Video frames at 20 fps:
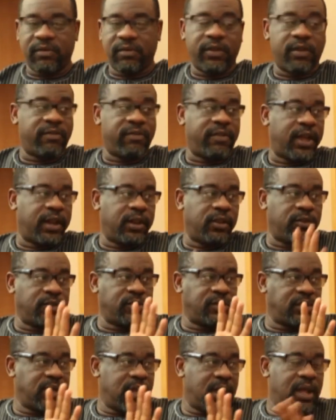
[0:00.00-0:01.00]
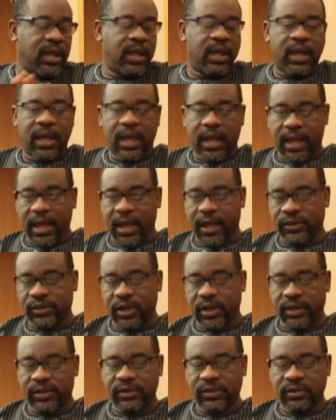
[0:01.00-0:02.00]
of your values are
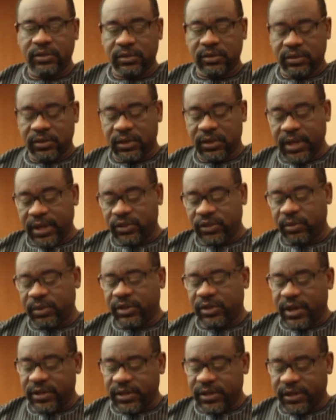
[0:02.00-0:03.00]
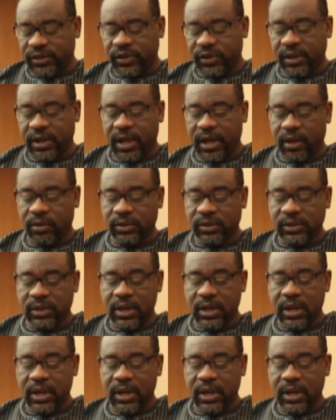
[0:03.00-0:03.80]
cashless. So it has to be transaction count.